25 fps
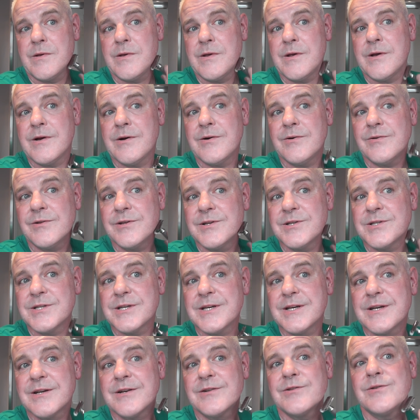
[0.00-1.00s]
Yeah, all these
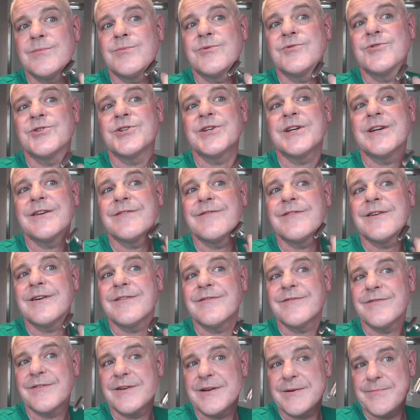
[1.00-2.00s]
uh, global shave
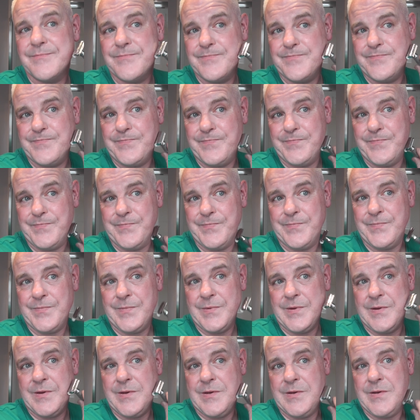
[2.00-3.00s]
have, um,
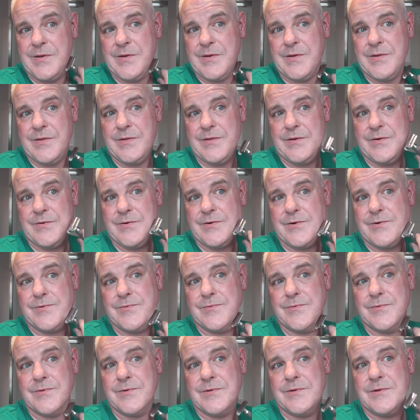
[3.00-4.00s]
they're
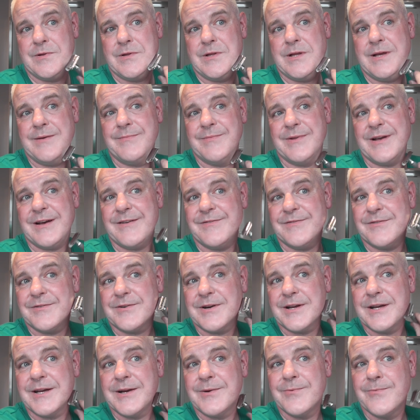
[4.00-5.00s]
all named
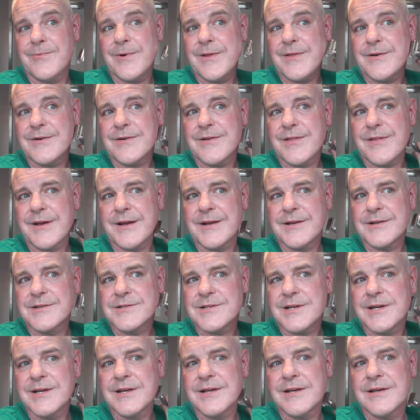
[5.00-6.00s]
after kind of weather
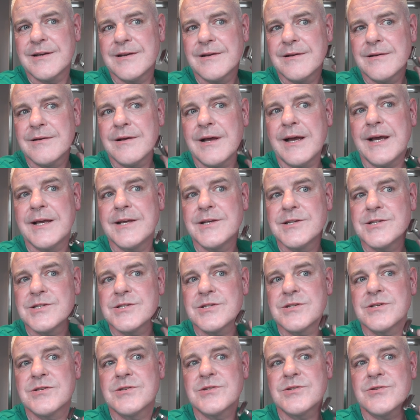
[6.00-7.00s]
things like ice,
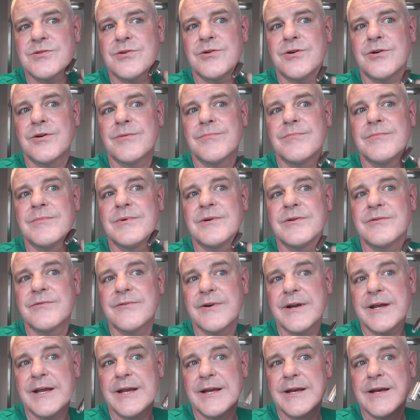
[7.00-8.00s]
storm,
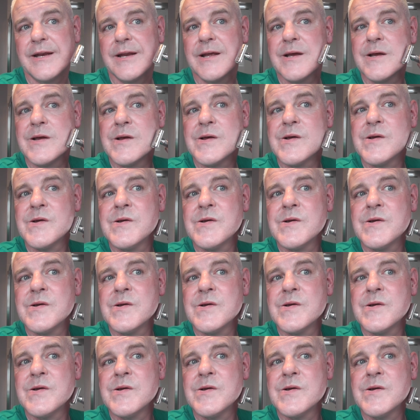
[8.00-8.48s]
rain.